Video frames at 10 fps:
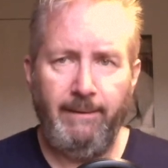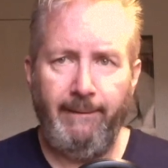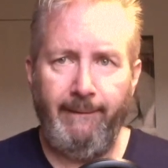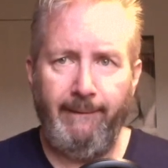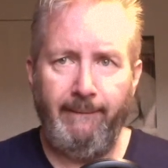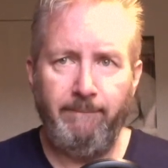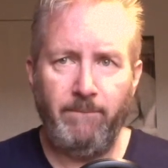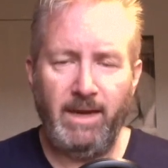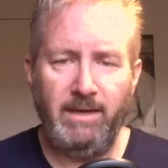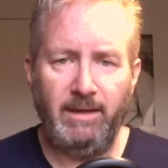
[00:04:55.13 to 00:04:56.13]
Um,
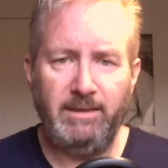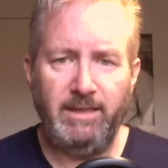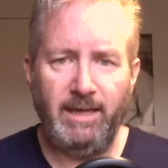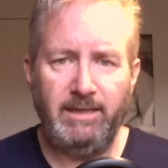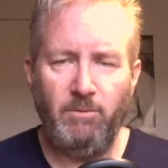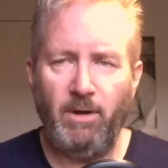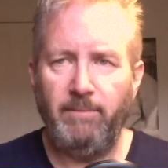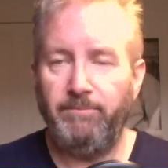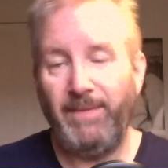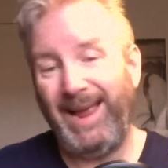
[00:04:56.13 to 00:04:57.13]
in
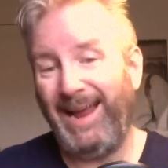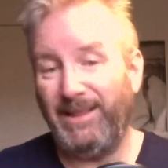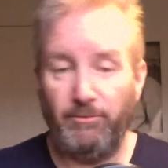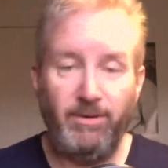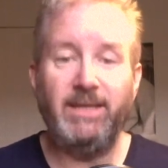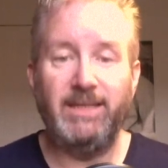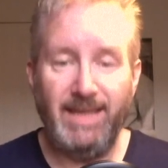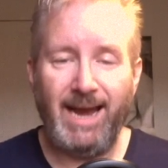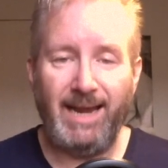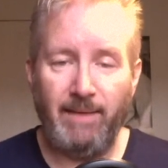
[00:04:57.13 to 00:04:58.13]
1981. And the reason
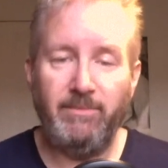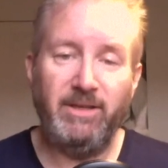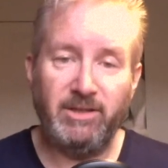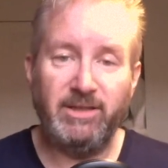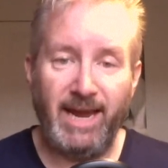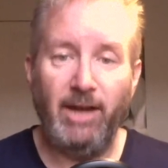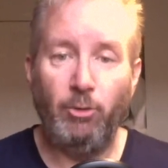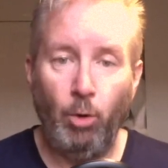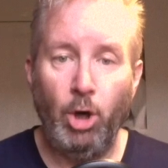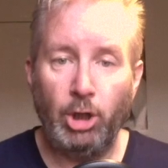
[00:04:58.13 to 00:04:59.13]
that had happened is because they
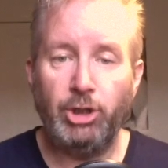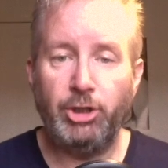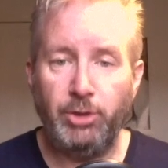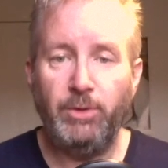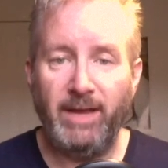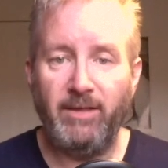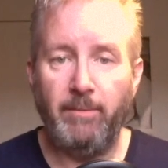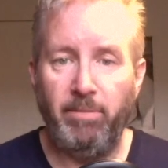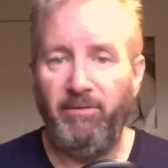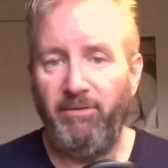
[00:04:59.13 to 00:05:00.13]
had worked together
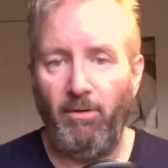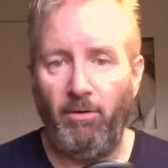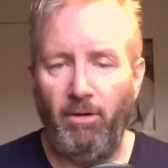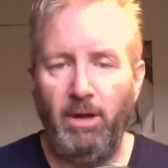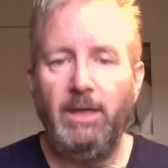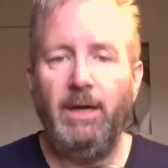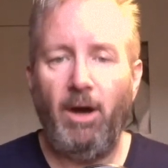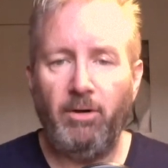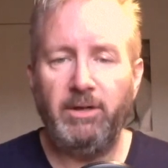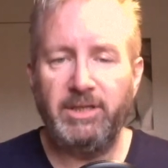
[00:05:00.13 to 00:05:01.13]
before
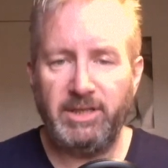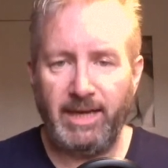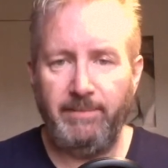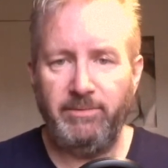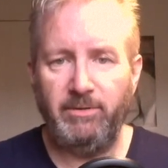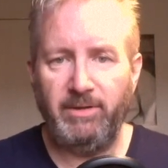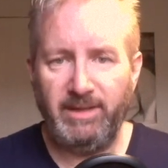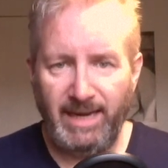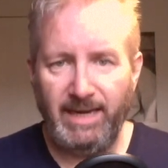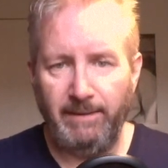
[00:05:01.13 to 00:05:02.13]
on Escape to
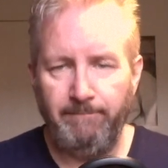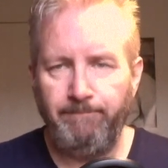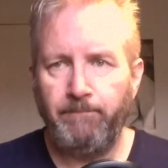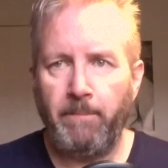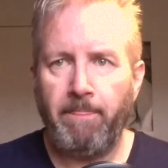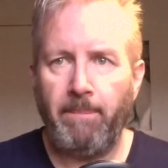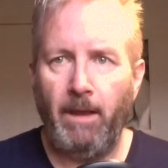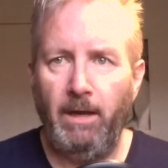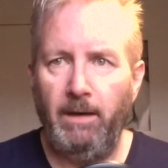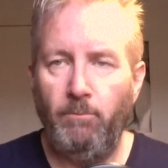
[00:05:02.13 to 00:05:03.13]
Athena,
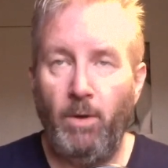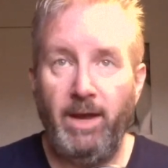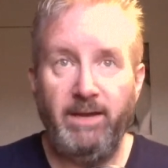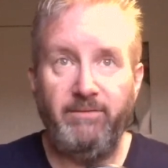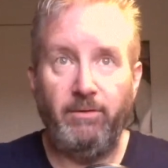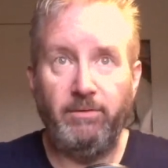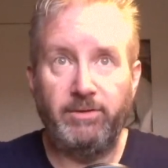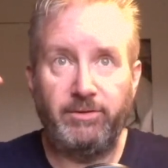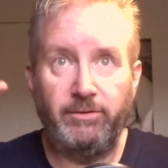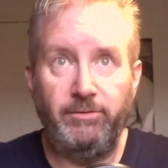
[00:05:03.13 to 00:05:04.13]
um, where he
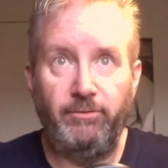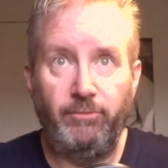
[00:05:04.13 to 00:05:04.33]
falls through the